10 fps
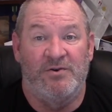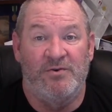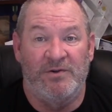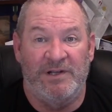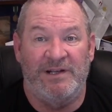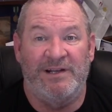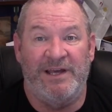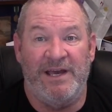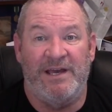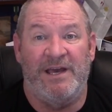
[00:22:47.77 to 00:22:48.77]
coolant
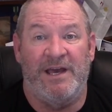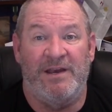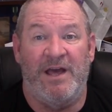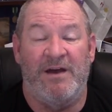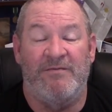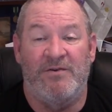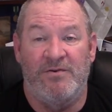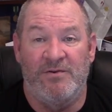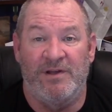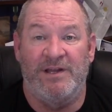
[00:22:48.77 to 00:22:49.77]
leak and you have
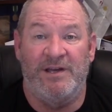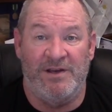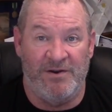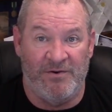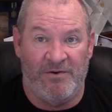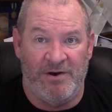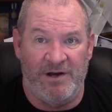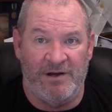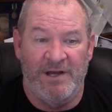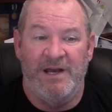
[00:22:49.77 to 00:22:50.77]
coolant in your
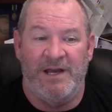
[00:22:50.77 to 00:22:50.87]
oil,